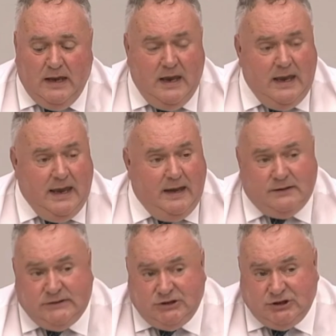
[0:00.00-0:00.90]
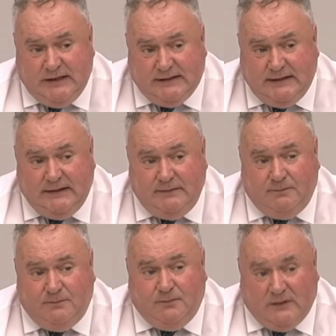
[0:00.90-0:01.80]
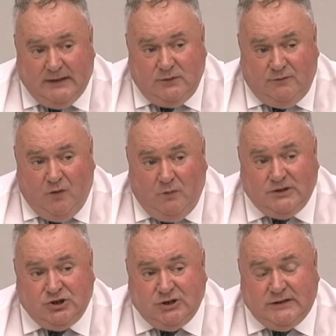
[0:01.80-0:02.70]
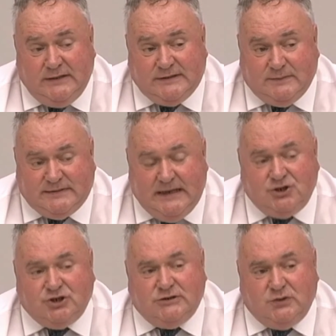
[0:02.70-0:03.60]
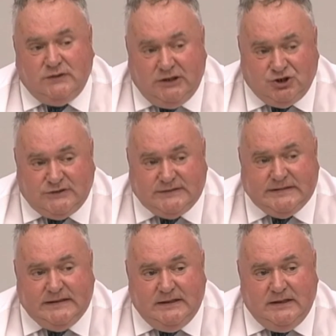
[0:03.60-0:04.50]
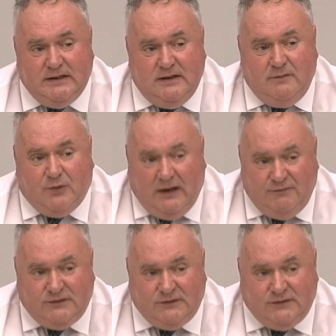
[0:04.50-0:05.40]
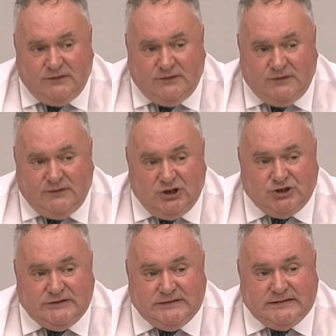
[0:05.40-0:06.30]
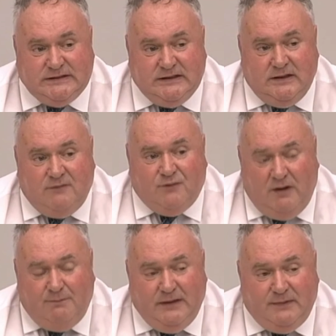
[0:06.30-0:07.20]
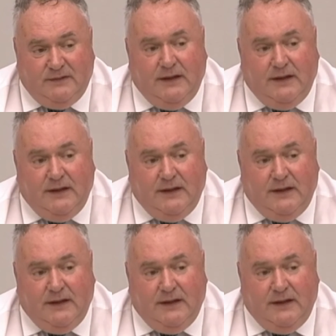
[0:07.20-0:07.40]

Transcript: Did you get any, or can you inform me, did you get any substantial donations, private donations from people in that region?